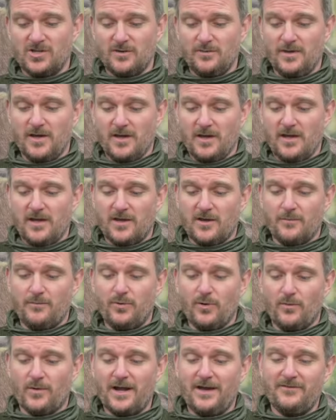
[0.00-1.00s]
up, you can
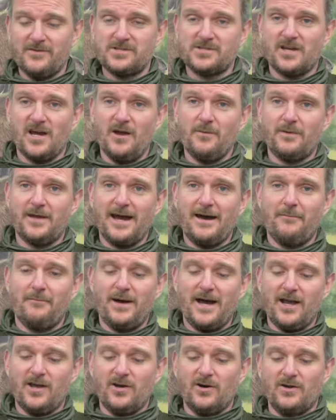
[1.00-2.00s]
put whatever scope cap
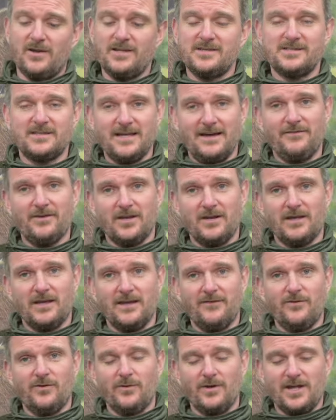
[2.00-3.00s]
back on. It's never going to
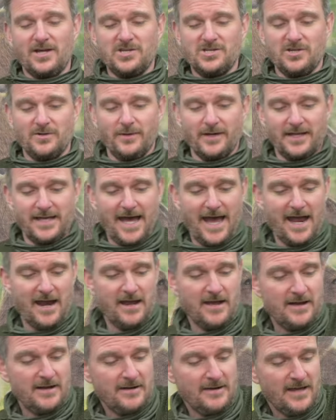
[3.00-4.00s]
give you an issue again.
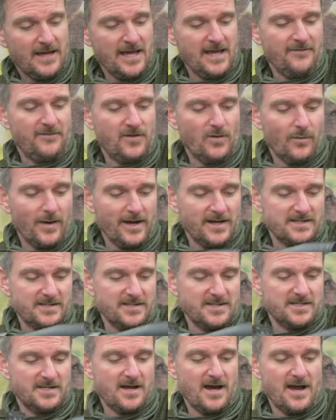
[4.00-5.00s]
If you went to
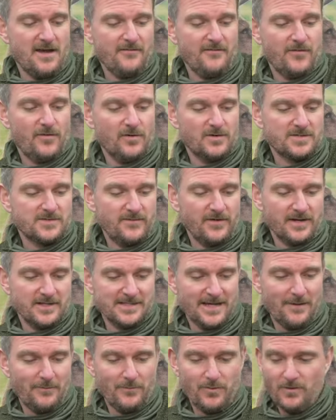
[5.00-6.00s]
this Nightforce, for
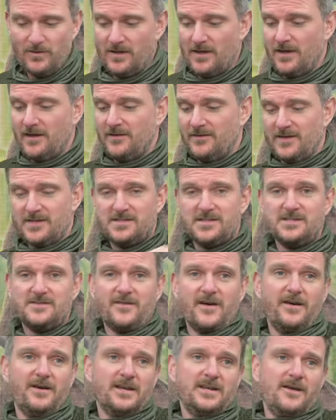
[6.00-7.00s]
example, this is
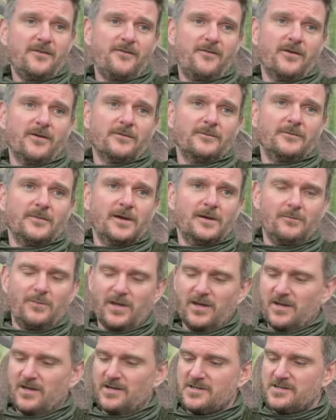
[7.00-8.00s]
very different,
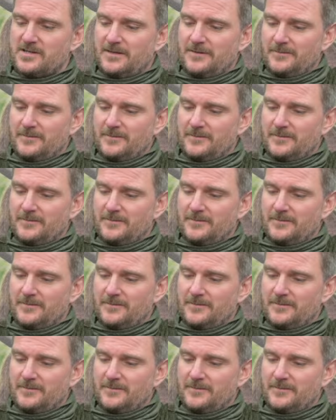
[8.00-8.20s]
because